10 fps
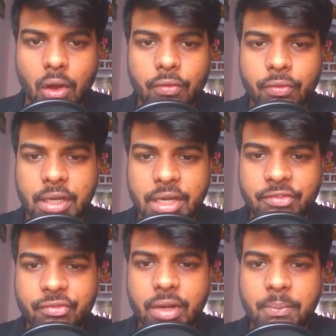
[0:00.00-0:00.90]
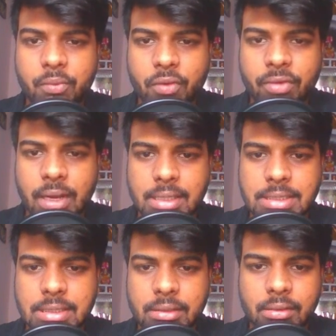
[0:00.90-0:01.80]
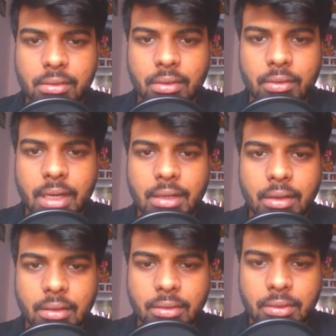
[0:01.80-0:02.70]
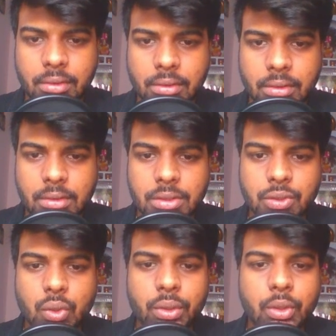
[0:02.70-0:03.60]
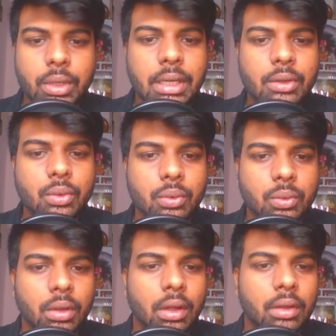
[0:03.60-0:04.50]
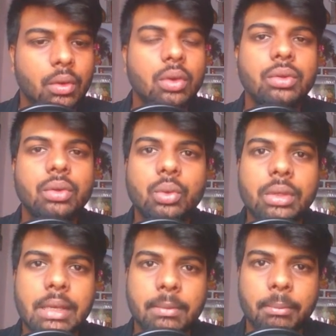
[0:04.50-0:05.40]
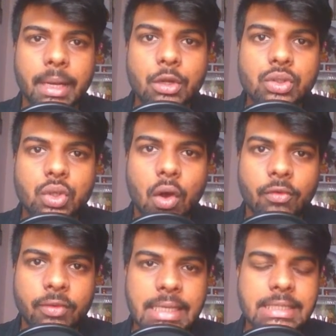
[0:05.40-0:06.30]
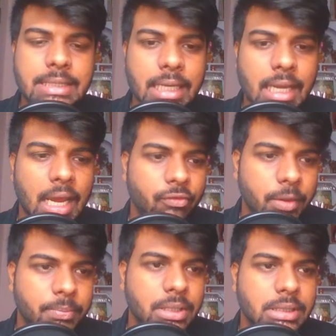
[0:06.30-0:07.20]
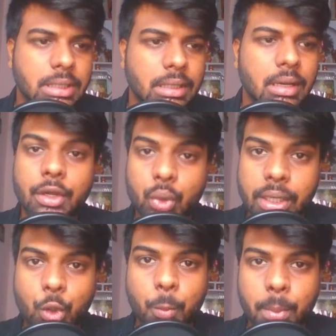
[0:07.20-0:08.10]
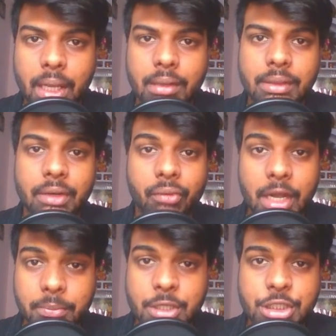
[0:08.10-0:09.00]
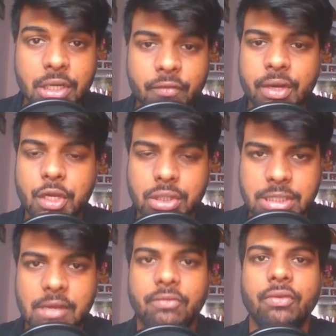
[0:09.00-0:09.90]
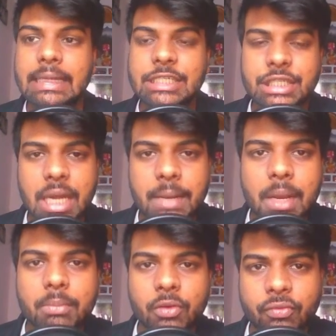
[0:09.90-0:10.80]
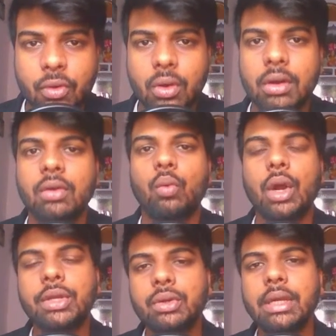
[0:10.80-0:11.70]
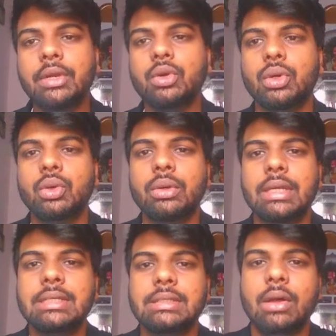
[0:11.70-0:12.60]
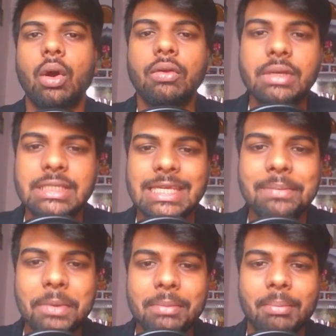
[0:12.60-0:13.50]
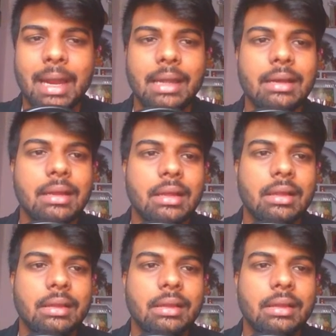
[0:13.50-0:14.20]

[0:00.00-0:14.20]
of different profiles, right? So you need to go through the bios of each and every person, and you need to make the right mixture for yourself. In the step number 4, what you need to do is always keep in mind